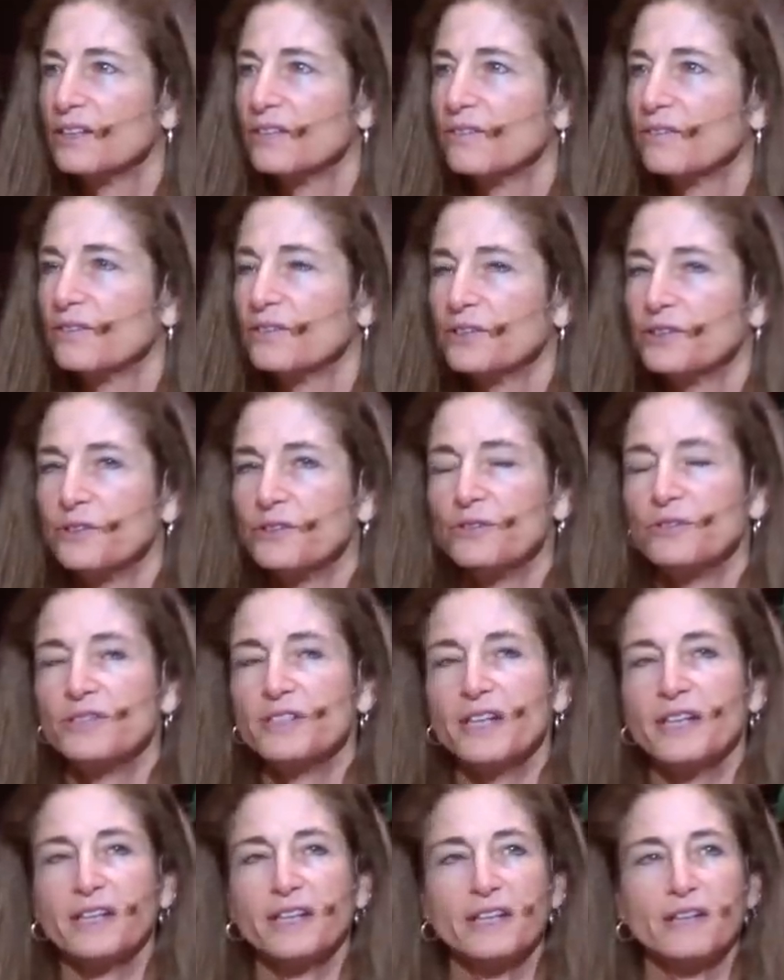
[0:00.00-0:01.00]
for you,
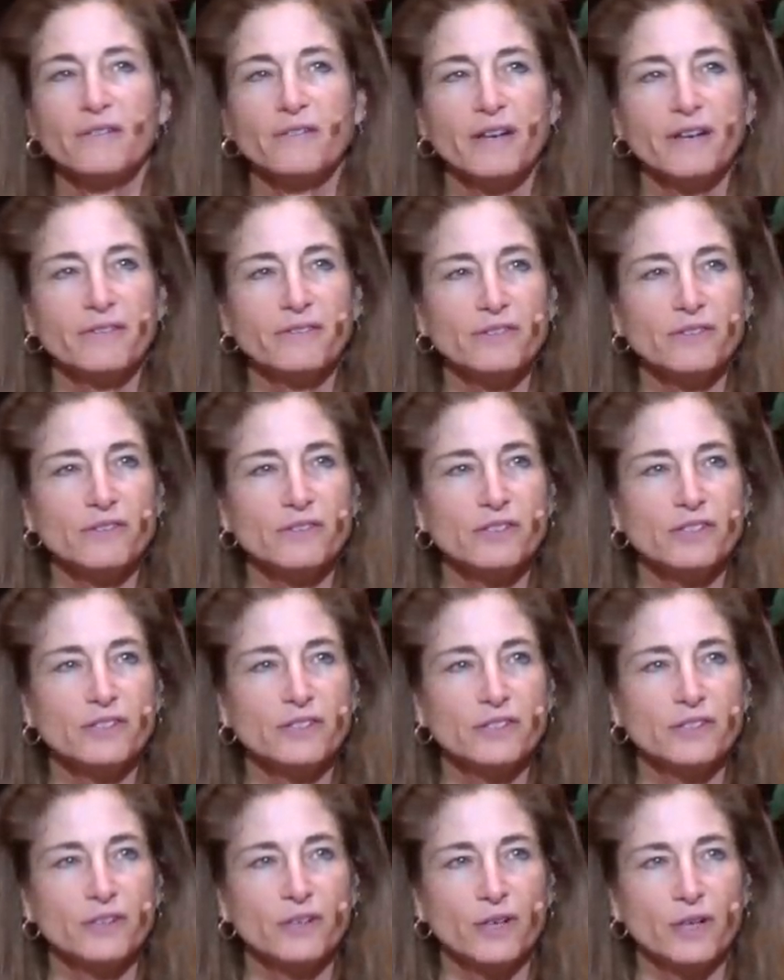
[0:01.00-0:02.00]
taking refuge
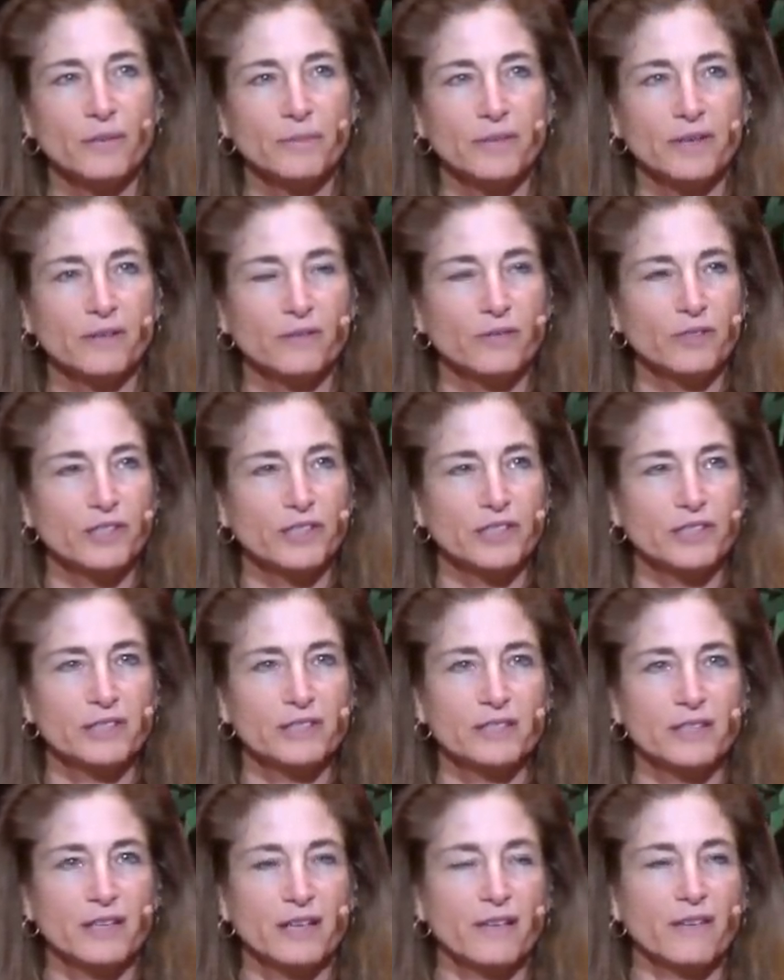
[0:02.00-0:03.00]
in the Dharma, which
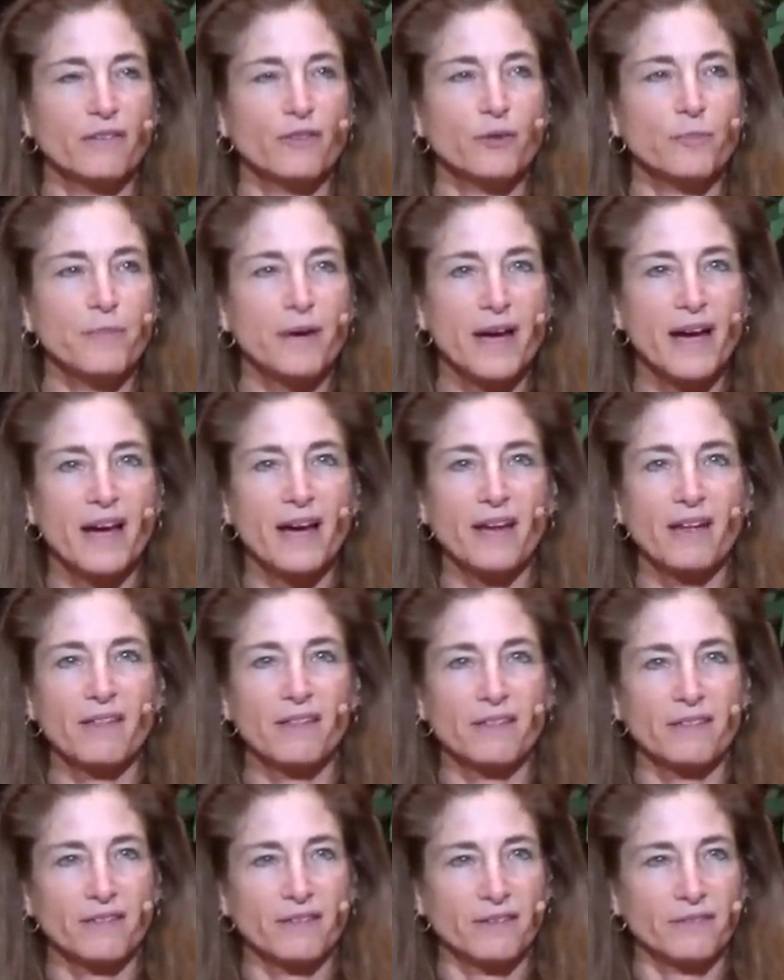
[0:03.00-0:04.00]
is the
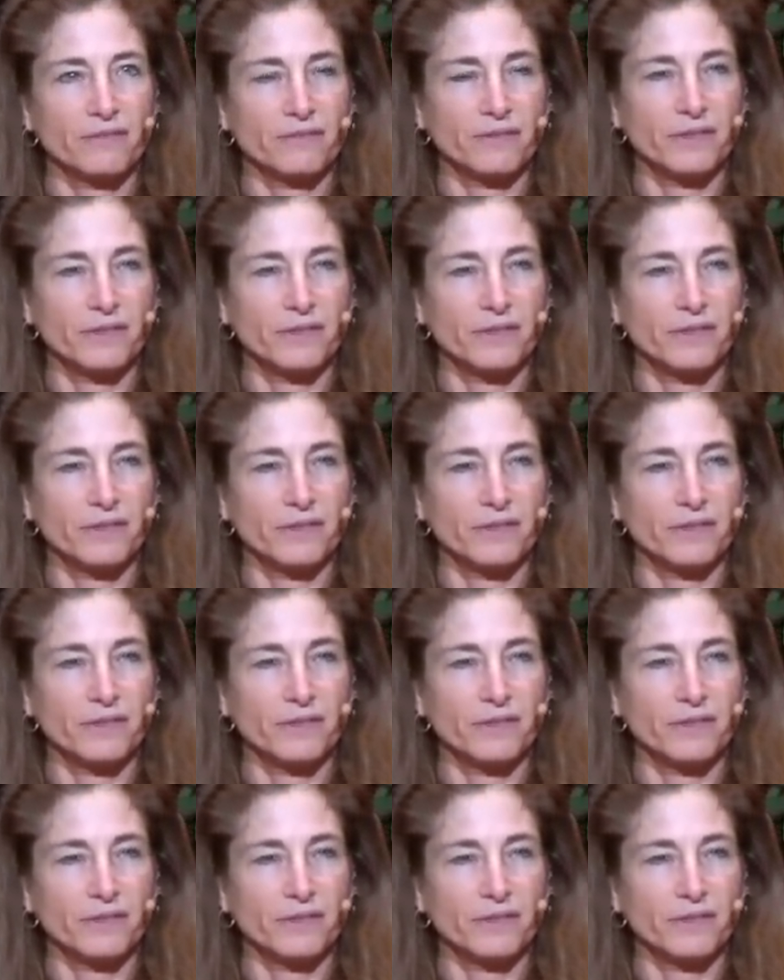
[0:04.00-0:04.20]
path of